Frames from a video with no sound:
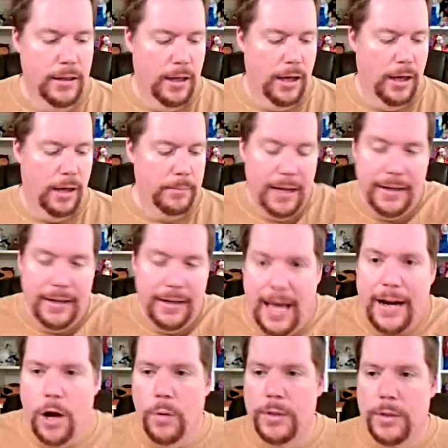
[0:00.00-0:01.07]
Not
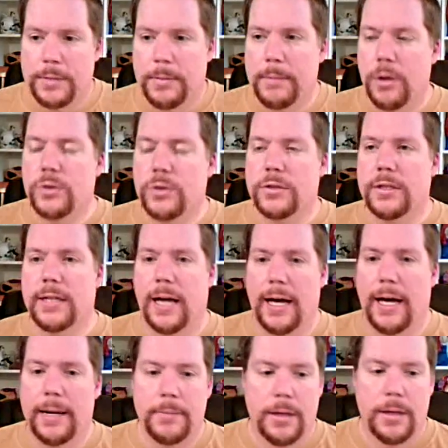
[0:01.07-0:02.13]
always, but most of the
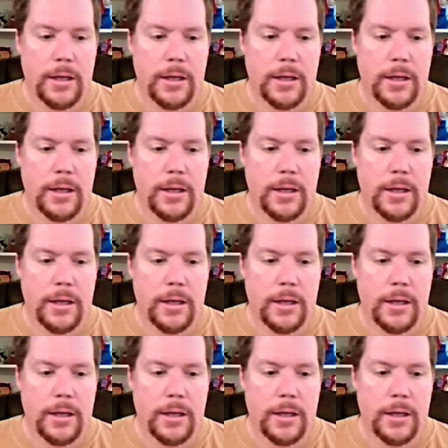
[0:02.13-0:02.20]
time.